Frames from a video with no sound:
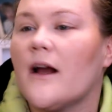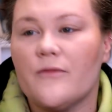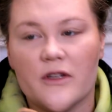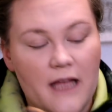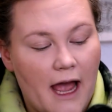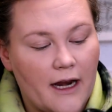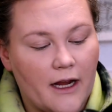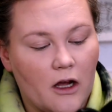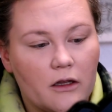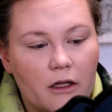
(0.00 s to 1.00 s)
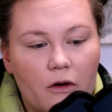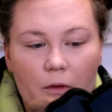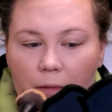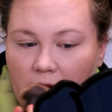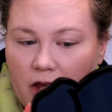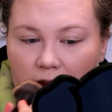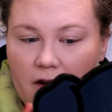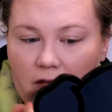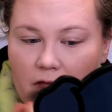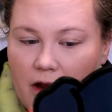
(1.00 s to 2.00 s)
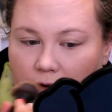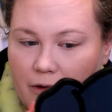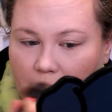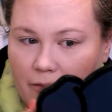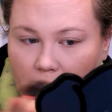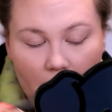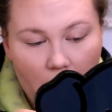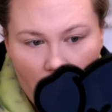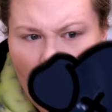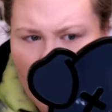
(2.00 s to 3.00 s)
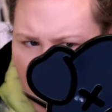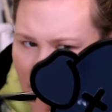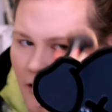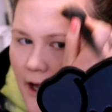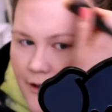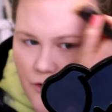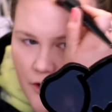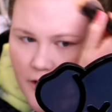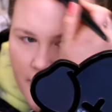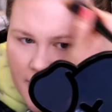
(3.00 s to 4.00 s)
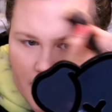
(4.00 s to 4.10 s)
I'm just adding a little bit here and there to give it a little extra,